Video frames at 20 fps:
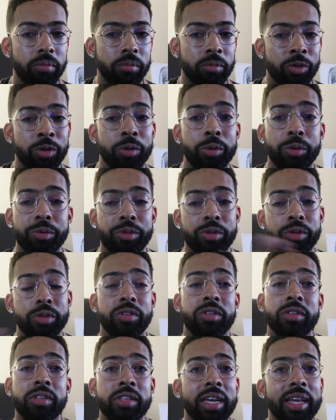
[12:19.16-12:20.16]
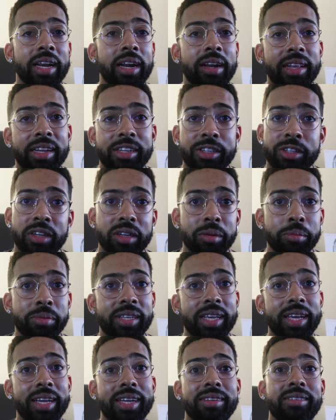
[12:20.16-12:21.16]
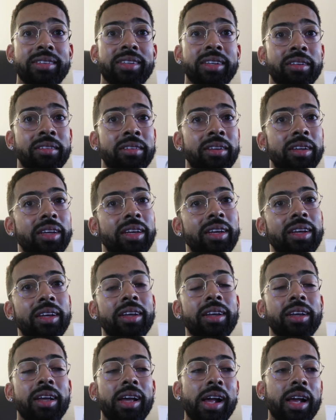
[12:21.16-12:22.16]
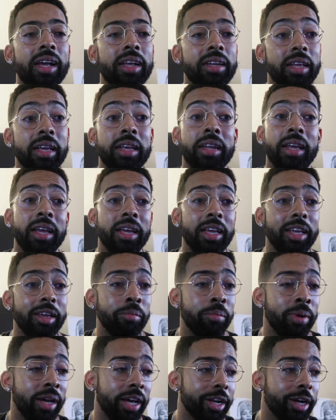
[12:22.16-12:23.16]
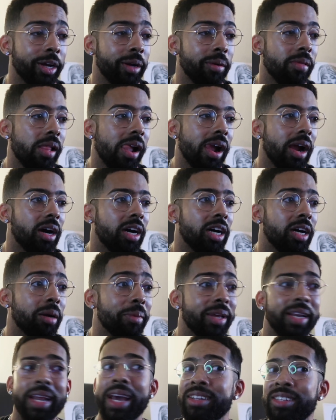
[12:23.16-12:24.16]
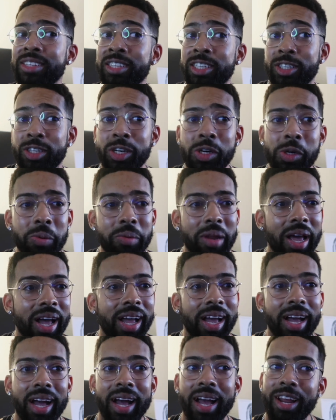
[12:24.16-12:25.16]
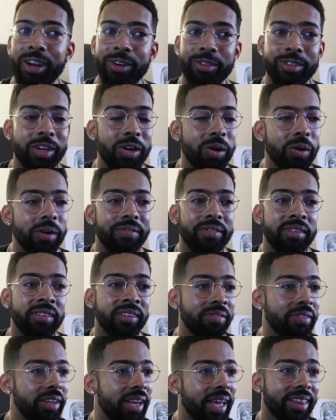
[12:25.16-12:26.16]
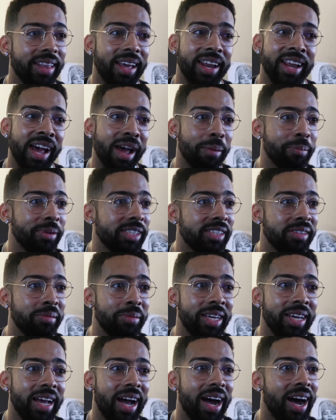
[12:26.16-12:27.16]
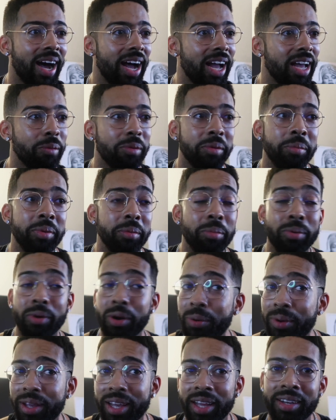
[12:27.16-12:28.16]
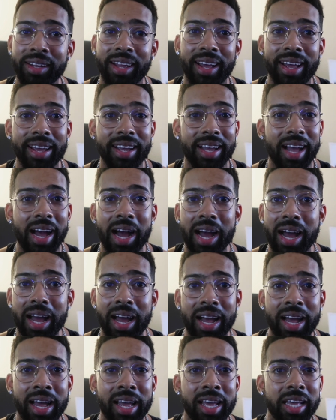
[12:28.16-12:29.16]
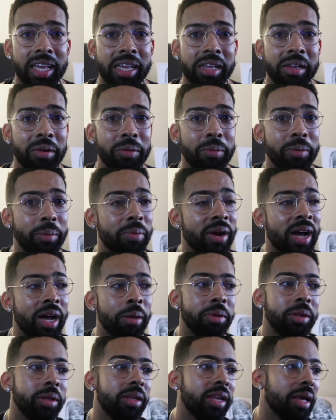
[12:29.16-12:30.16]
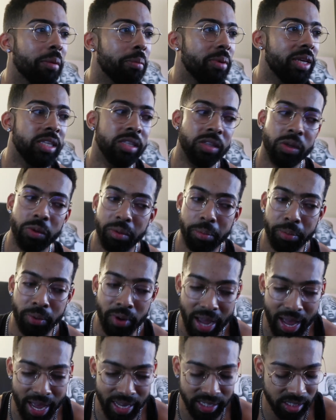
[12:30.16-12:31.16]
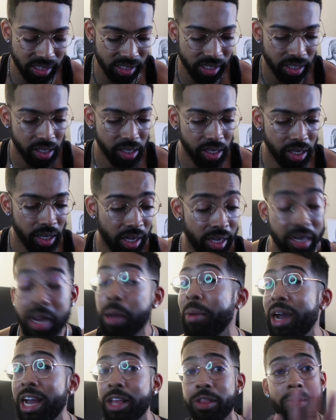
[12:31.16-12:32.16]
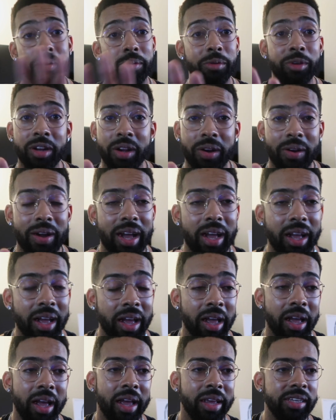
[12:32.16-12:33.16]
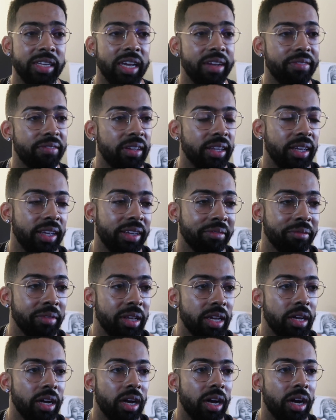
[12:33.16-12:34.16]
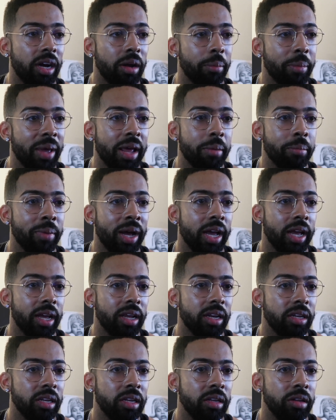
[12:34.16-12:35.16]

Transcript: to get out of that circumstance and get better. And as an adult, I don't know, if something like that happened to me, I would be broken. Like, I would probably like be so depressed. And now, mind you, I definitely had my,